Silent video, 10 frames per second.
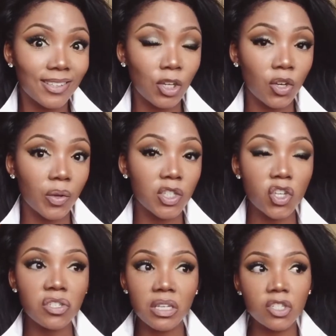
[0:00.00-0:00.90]

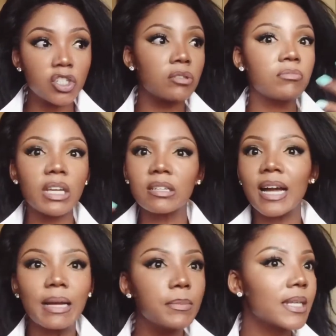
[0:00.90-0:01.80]
It
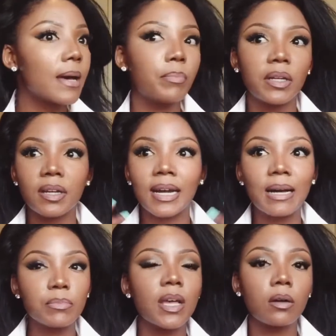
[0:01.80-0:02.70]
comes up and it
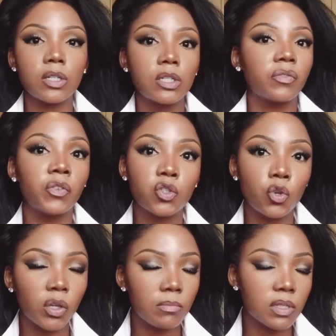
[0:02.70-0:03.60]
comes out in different
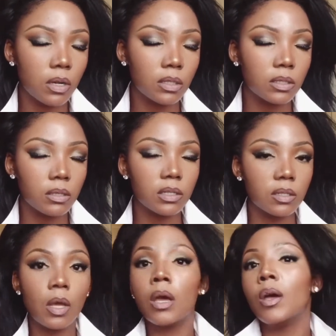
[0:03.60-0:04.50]
circumstances.